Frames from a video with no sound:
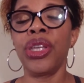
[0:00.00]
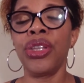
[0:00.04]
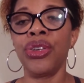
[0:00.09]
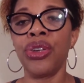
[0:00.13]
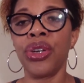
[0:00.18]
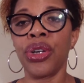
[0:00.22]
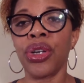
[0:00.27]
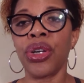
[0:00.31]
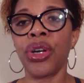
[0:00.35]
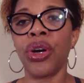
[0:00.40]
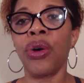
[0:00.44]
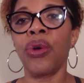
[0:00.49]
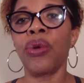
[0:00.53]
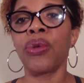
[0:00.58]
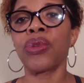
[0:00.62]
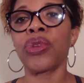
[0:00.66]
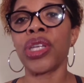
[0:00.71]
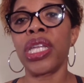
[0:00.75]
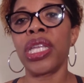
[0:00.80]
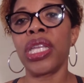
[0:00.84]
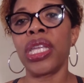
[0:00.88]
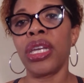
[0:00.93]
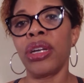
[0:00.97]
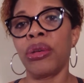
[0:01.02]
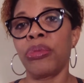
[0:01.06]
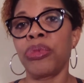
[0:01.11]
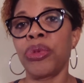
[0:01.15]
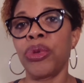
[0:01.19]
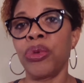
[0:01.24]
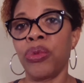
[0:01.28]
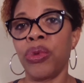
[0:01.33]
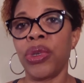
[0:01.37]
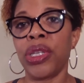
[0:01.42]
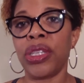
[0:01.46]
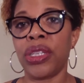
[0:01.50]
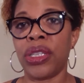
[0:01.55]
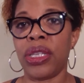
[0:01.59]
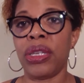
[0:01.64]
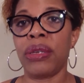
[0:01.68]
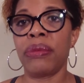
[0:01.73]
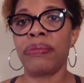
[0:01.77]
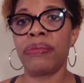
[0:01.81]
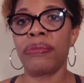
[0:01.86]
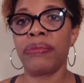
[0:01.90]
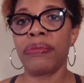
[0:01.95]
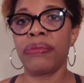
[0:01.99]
your goals, and help you reach them.